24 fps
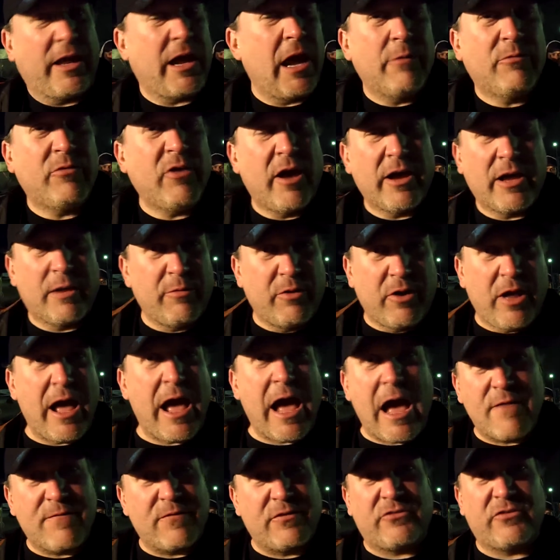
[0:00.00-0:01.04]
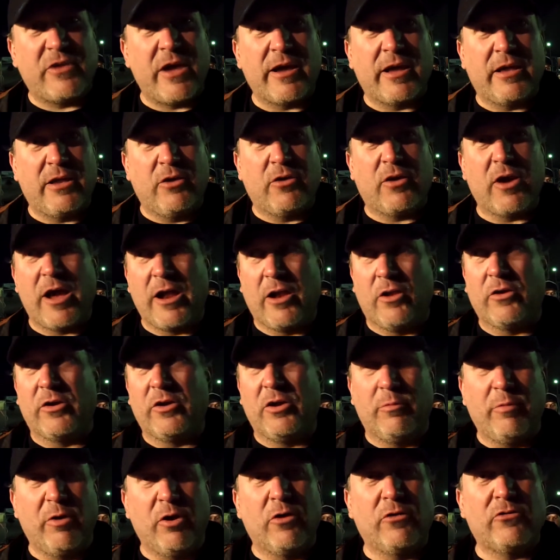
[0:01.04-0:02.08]
Like I'm talking about a half a second, you kind of look
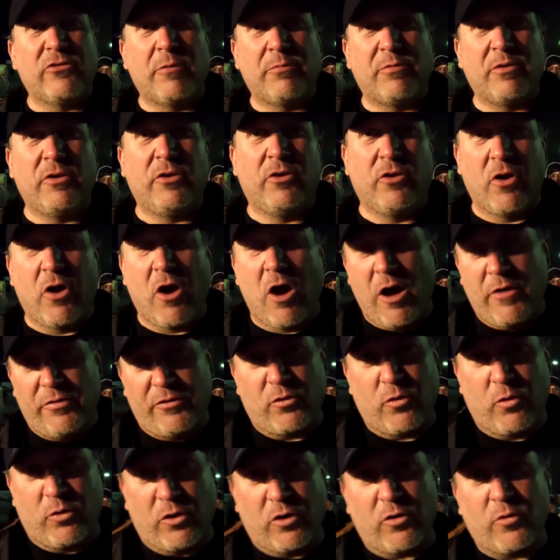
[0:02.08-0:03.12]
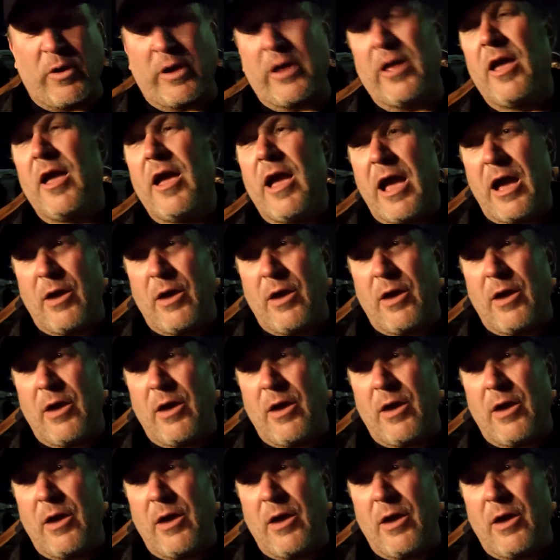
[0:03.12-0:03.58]
in your mirror or something, you're on the corner quick.